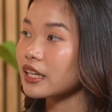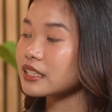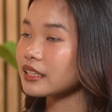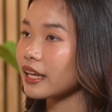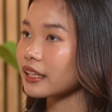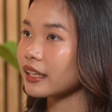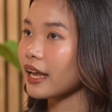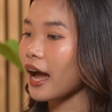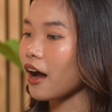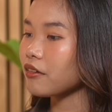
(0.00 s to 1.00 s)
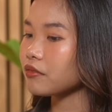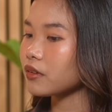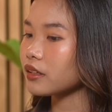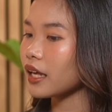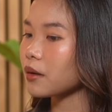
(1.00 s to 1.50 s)
It's like they have
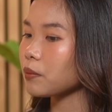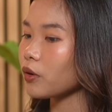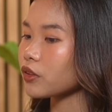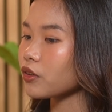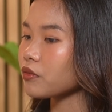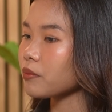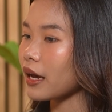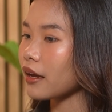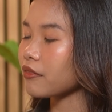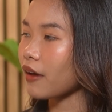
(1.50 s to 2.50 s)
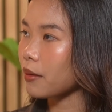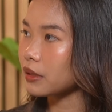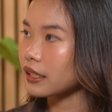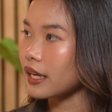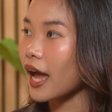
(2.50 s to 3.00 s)
like both of my
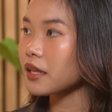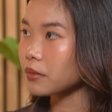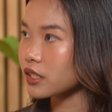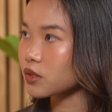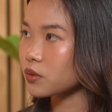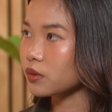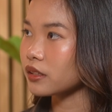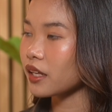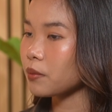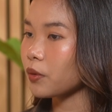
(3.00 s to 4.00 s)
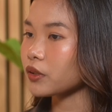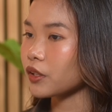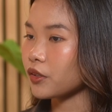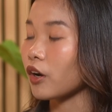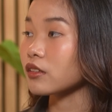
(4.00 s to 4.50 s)
family and my school, they both
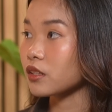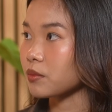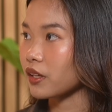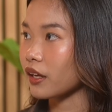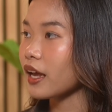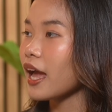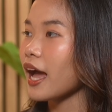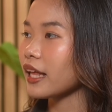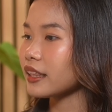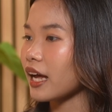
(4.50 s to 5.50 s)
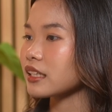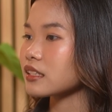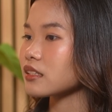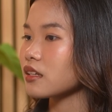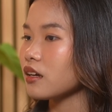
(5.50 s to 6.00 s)
agree on something. And
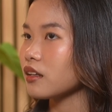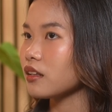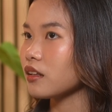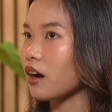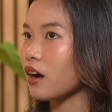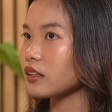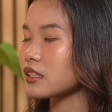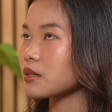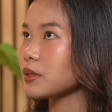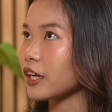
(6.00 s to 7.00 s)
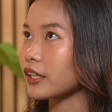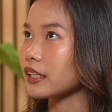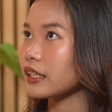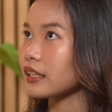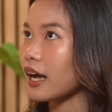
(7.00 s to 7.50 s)
that's the
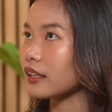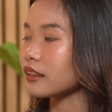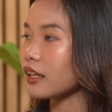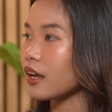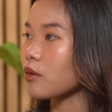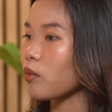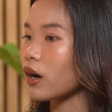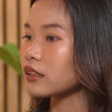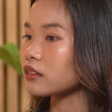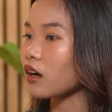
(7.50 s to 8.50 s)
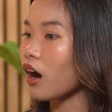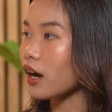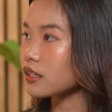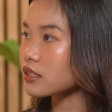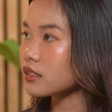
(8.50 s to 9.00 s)
similarity that they want
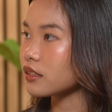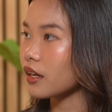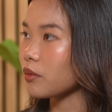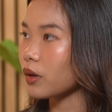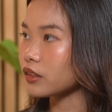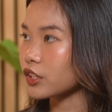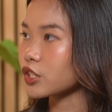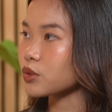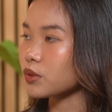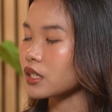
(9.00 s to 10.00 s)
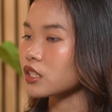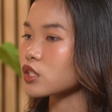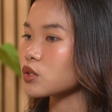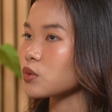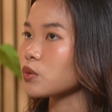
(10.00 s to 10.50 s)
their students
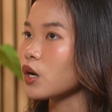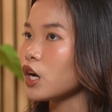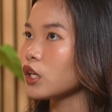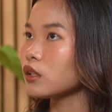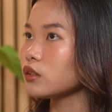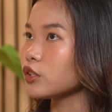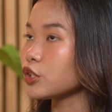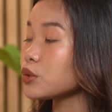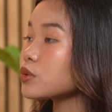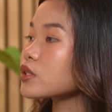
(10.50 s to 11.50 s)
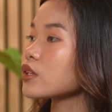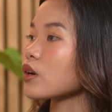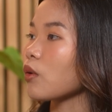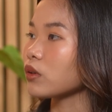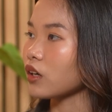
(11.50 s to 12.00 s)
to use their
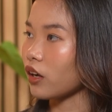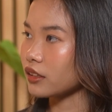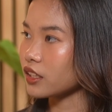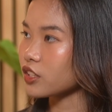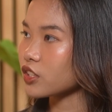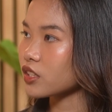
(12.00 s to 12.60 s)
own knowledge